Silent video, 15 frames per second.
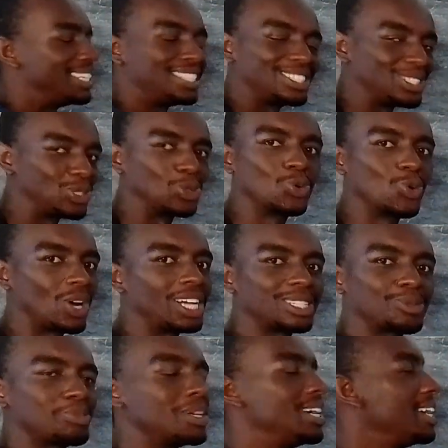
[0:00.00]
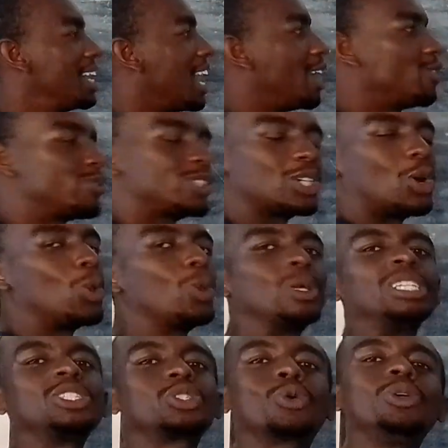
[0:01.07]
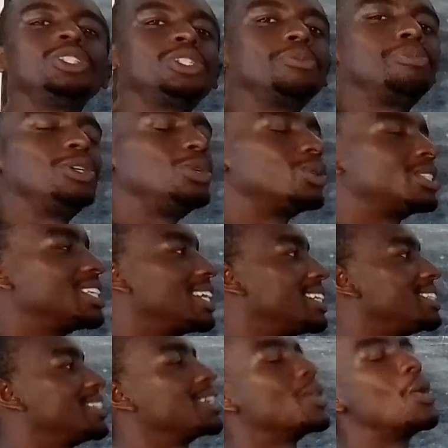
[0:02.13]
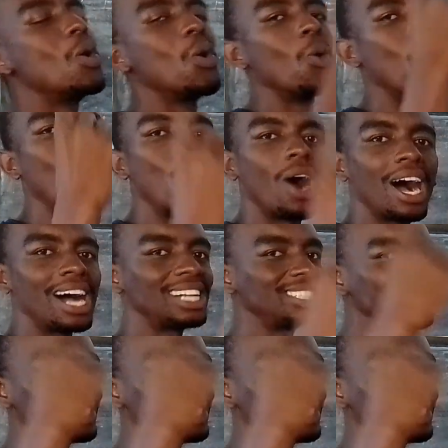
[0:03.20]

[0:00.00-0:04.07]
easy to grasp. After all, it's going to be utilizing one